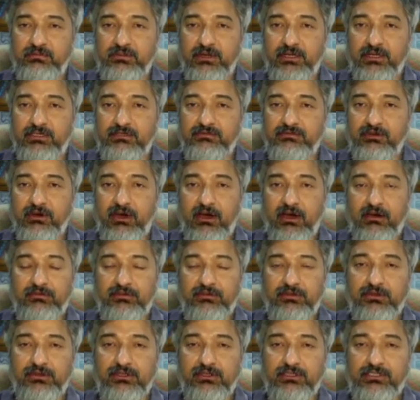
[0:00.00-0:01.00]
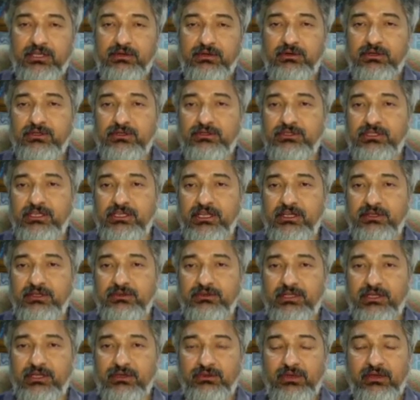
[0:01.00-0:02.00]
But for our viewers, I want to tell you
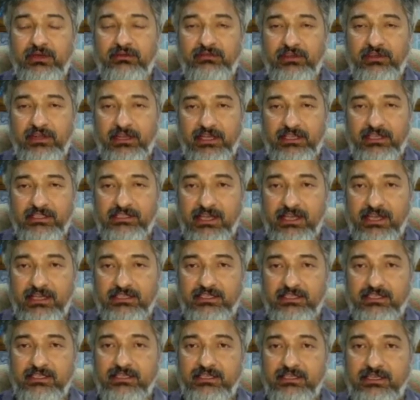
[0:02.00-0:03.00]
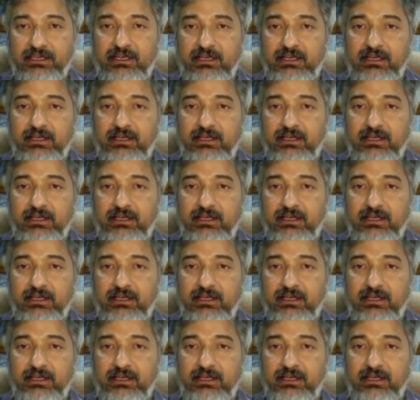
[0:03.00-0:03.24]
that we have very exciting